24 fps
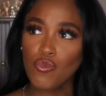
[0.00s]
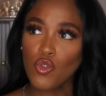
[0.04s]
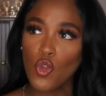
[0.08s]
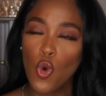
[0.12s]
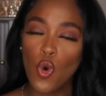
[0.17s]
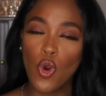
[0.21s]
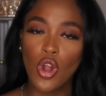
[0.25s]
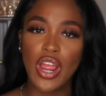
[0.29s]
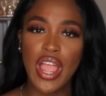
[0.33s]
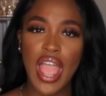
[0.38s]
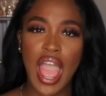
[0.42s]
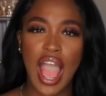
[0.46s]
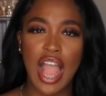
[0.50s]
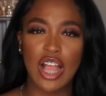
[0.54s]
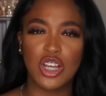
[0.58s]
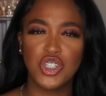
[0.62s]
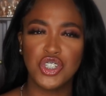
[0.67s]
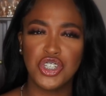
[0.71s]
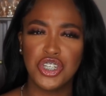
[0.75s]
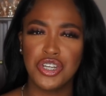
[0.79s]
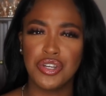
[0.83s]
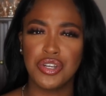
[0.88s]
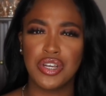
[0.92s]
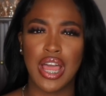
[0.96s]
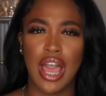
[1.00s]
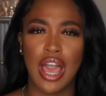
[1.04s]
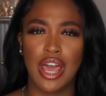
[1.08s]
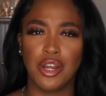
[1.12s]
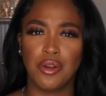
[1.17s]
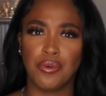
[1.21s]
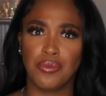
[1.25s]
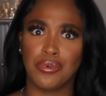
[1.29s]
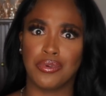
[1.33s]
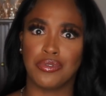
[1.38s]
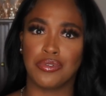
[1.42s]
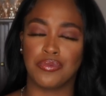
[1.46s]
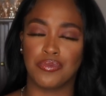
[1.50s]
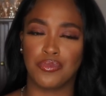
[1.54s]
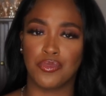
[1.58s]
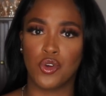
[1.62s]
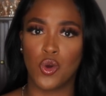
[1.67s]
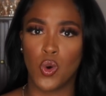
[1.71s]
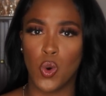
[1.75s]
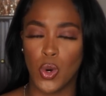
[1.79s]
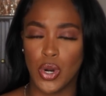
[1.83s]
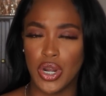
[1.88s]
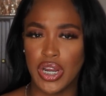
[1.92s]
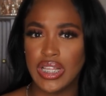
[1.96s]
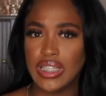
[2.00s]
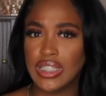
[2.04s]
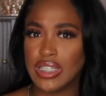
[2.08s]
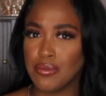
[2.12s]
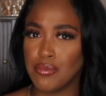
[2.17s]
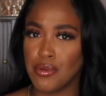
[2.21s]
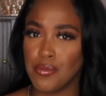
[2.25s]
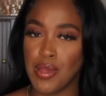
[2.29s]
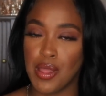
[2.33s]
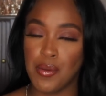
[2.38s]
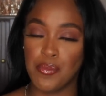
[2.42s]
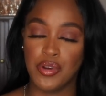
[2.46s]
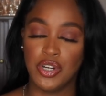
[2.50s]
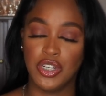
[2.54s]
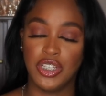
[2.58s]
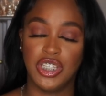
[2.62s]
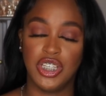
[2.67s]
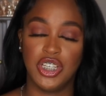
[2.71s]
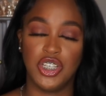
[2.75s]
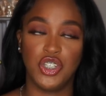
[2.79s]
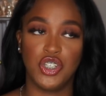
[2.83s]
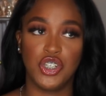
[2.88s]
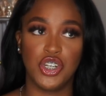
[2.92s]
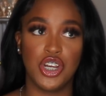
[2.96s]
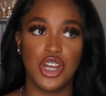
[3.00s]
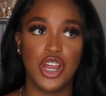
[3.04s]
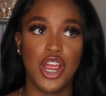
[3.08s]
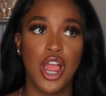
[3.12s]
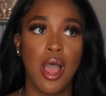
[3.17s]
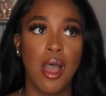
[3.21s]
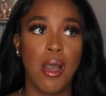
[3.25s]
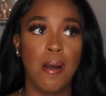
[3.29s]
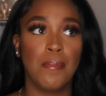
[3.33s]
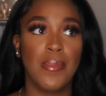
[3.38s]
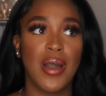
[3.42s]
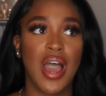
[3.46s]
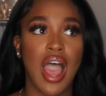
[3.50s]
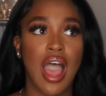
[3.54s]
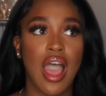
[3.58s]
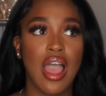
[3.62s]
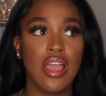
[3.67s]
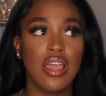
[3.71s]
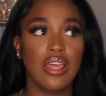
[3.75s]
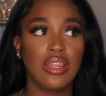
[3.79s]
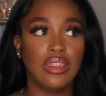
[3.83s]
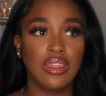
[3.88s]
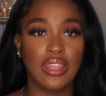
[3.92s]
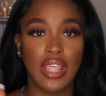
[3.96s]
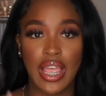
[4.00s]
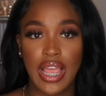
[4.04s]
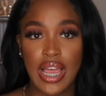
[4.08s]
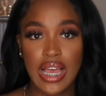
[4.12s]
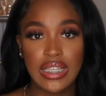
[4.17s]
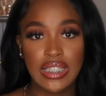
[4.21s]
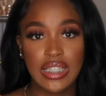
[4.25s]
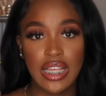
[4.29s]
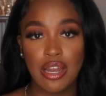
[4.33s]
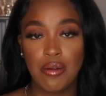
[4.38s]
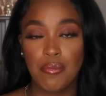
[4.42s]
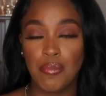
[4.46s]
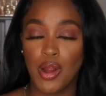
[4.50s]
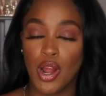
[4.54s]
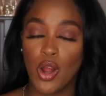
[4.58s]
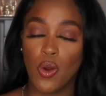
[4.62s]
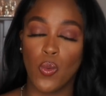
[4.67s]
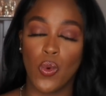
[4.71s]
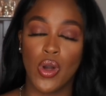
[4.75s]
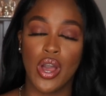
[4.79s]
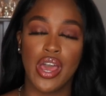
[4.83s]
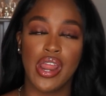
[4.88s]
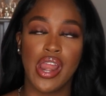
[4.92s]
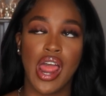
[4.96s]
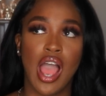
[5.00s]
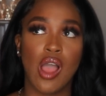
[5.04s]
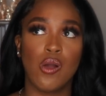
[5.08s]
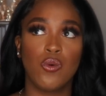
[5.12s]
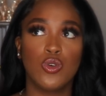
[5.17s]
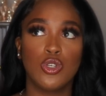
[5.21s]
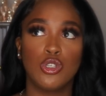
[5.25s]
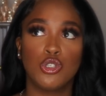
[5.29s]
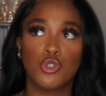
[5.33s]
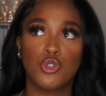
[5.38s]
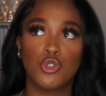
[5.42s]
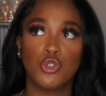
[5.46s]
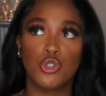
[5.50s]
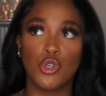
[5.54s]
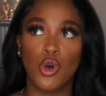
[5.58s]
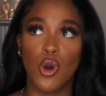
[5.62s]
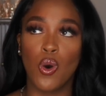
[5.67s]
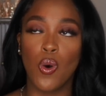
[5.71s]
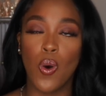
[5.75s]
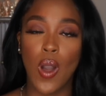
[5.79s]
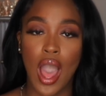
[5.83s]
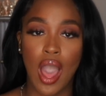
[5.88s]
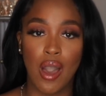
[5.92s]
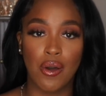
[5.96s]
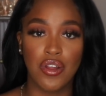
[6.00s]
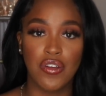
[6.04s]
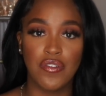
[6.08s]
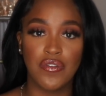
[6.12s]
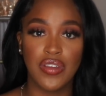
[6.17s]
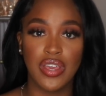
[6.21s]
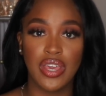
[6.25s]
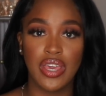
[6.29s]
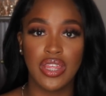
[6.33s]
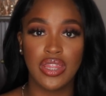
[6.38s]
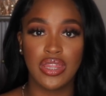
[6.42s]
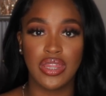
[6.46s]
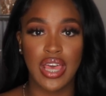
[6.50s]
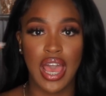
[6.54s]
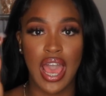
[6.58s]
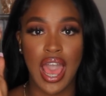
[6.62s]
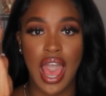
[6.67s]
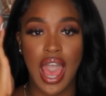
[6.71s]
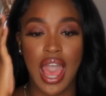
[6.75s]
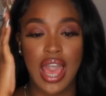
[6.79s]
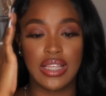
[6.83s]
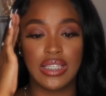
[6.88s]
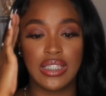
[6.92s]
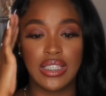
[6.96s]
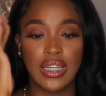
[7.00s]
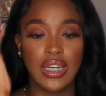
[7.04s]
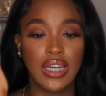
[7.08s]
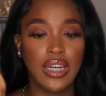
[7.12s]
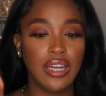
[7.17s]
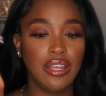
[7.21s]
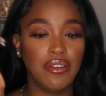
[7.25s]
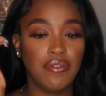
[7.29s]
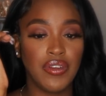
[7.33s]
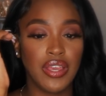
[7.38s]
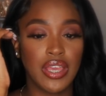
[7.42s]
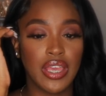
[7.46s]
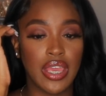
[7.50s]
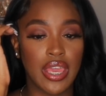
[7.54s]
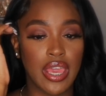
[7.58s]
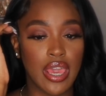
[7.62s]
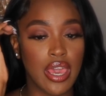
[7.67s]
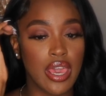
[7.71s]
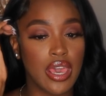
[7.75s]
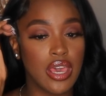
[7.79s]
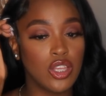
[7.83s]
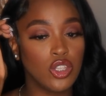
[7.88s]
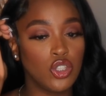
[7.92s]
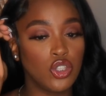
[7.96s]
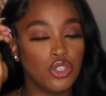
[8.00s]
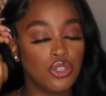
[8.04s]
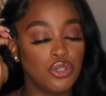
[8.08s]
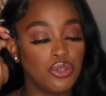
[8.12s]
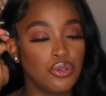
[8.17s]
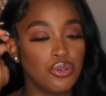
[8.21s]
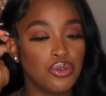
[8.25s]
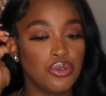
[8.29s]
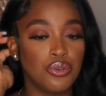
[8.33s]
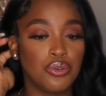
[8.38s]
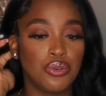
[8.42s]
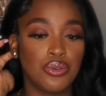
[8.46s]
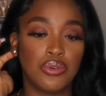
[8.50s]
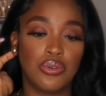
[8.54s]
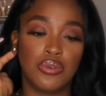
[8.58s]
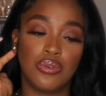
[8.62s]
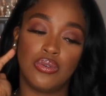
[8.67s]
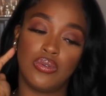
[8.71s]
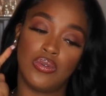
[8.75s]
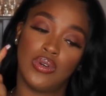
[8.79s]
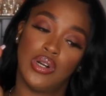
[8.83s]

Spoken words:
or actually kind of recorded some of my procedure, but like I said in part 1, I was so out of it that I didn't even get to